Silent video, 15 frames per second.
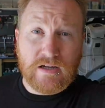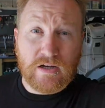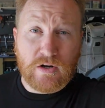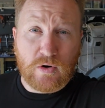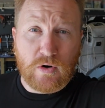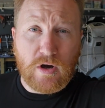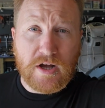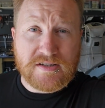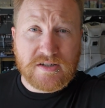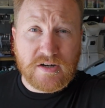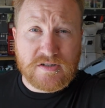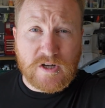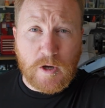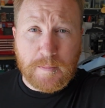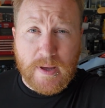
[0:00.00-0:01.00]
Alright, so I
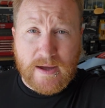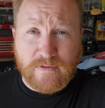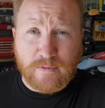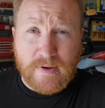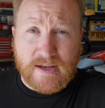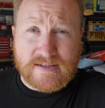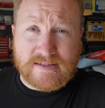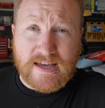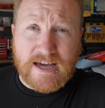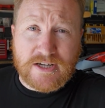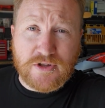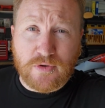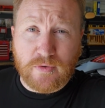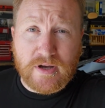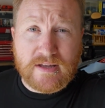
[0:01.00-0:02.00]
just got back from our
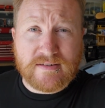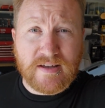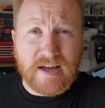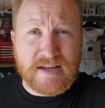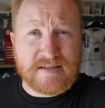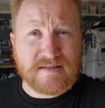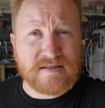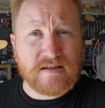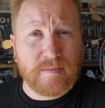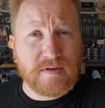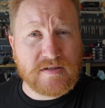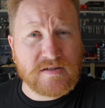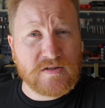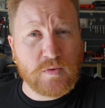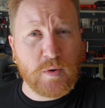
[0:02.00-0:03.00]
stage 3 test. So
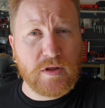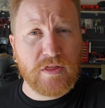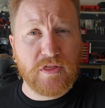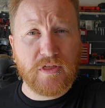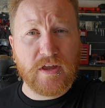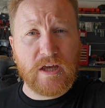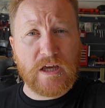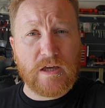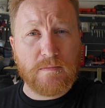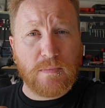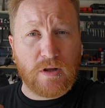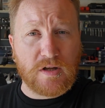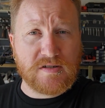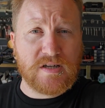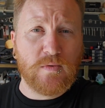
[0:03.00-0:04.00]
this is with the
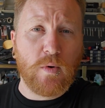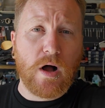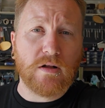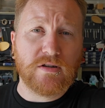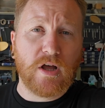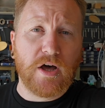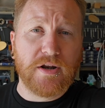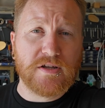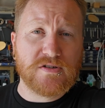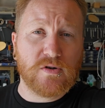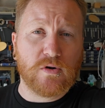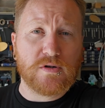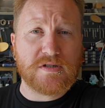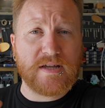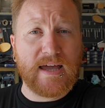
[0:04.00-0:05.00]
Malossi Wildline
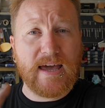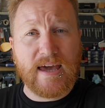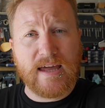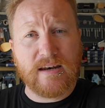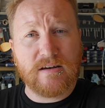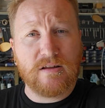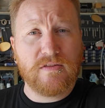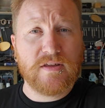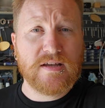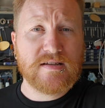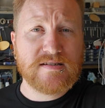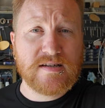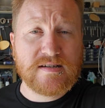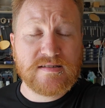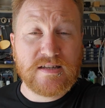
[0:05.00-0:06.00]
exhaust and the
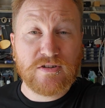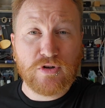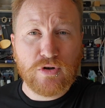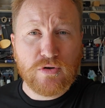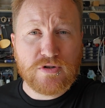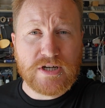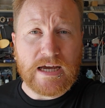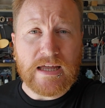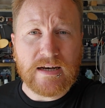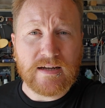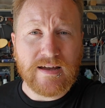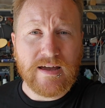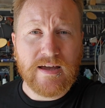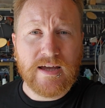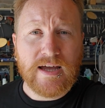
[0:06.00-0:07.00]
62 jet.
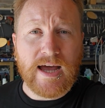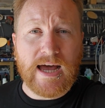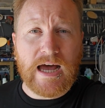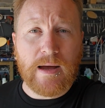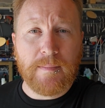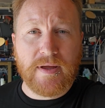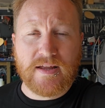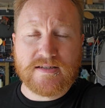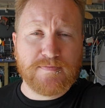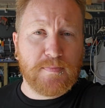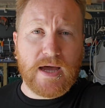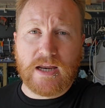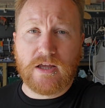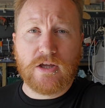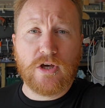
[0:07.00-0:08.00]
And it's
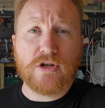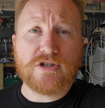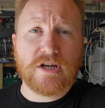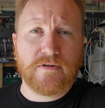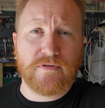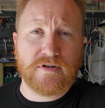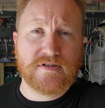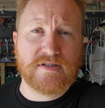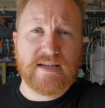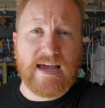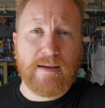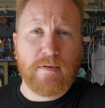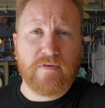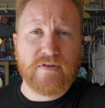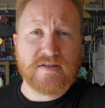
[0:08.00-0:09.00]
made a huge difference,
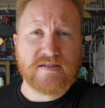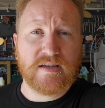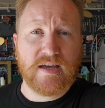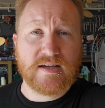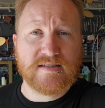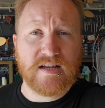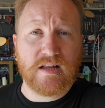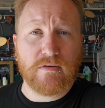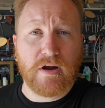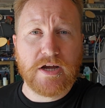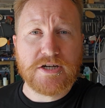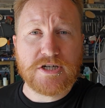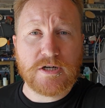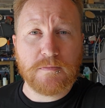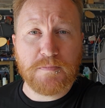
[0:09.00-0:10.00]
obviously.
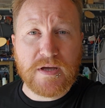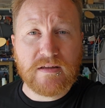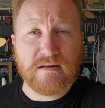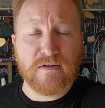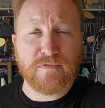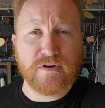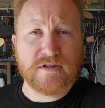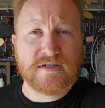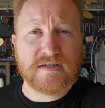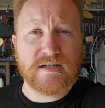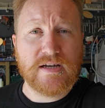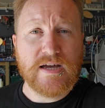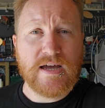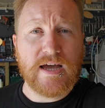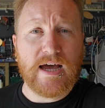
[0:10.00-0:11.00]
Acceleration, big difference
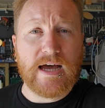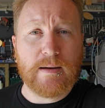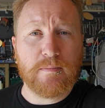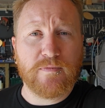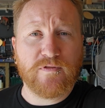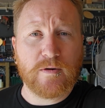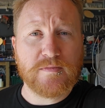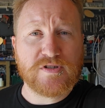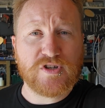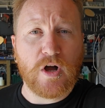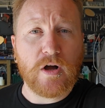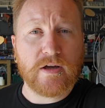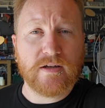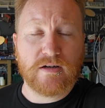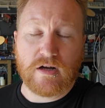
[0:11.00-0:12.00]
from
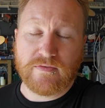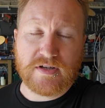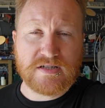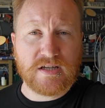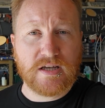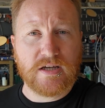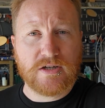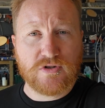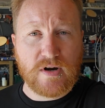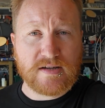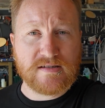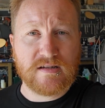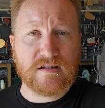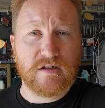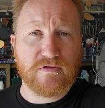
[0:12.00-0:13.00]
stock, and obviously a
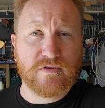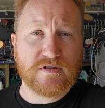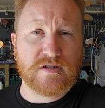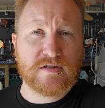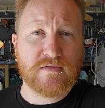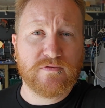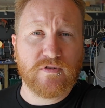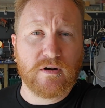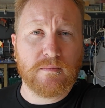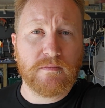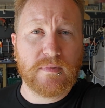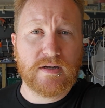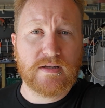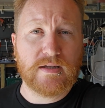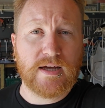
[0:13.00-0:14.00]
drastic difference
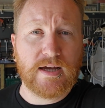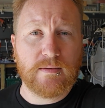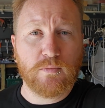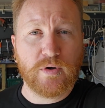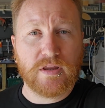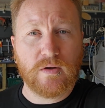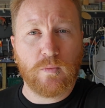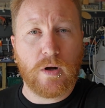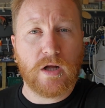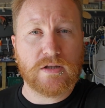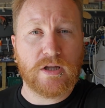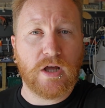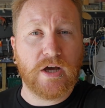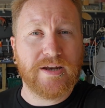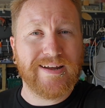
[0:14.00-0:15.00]
from with the
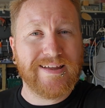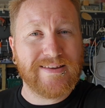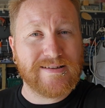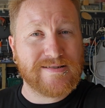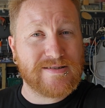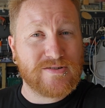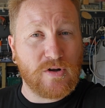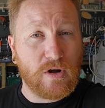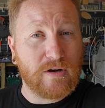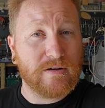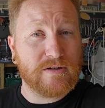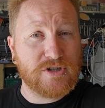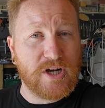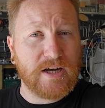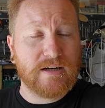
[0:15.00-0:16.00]
Wildline and the stock
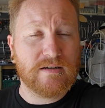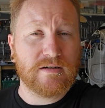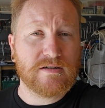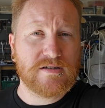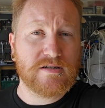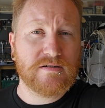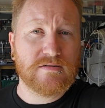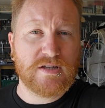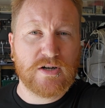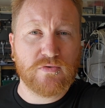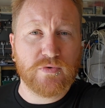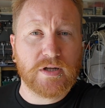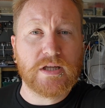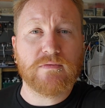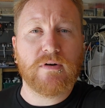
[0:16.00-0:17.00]
jet, because it didn't
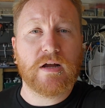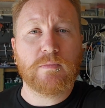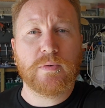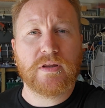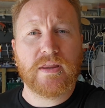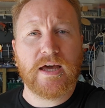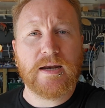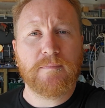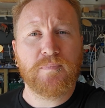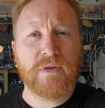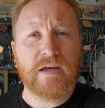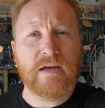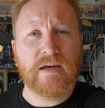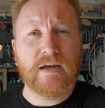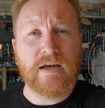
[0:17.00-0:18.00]
really run with that.
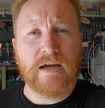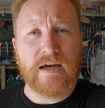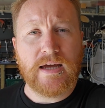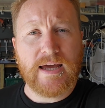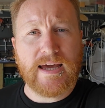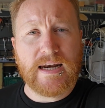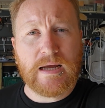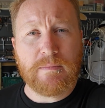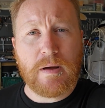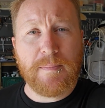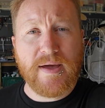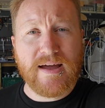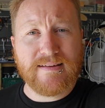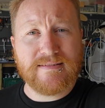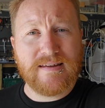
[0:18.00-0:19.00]
And
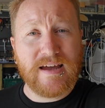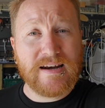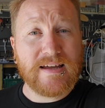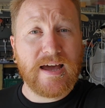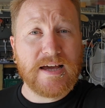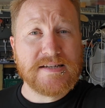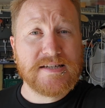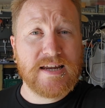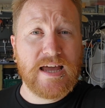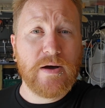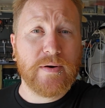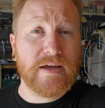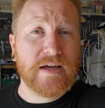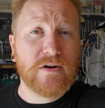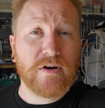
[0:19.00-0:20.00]
about 10 k's an
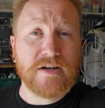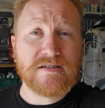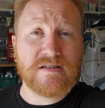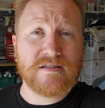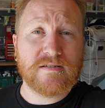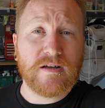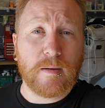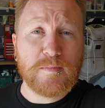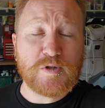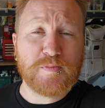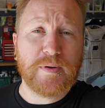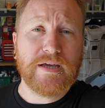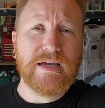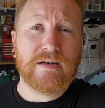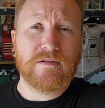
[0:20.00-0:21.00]
hour increase in top
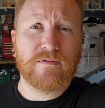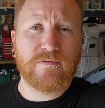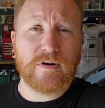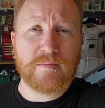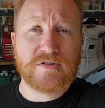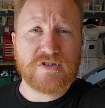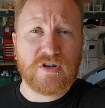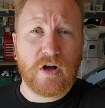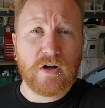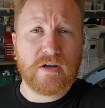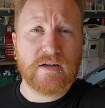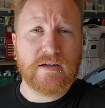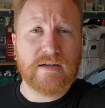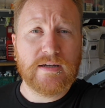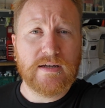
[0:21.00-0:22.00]
speed from stock,
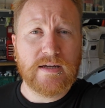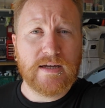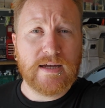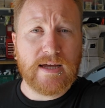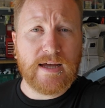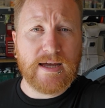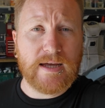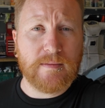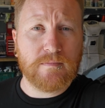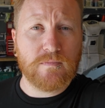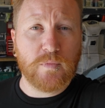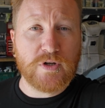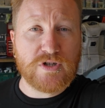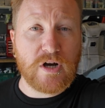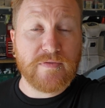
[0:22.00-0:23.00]

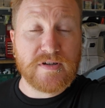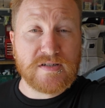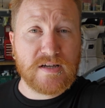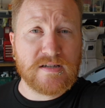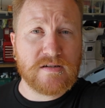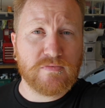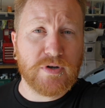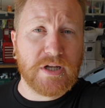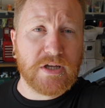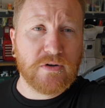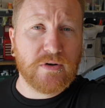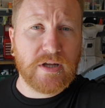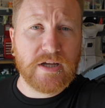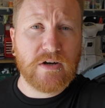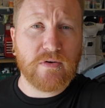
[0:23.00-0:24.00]
which obviously is a really
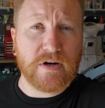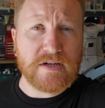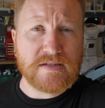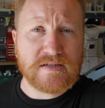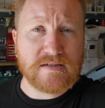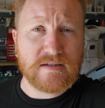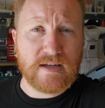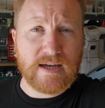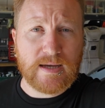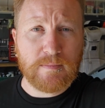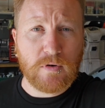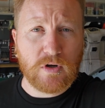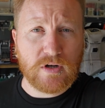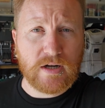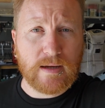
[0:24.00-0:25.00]
good increase on
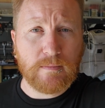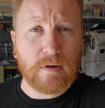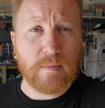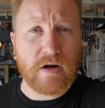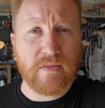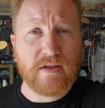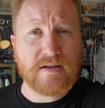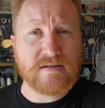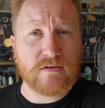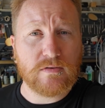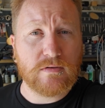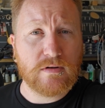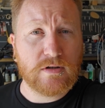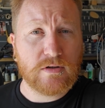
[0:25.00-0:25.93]
one of these little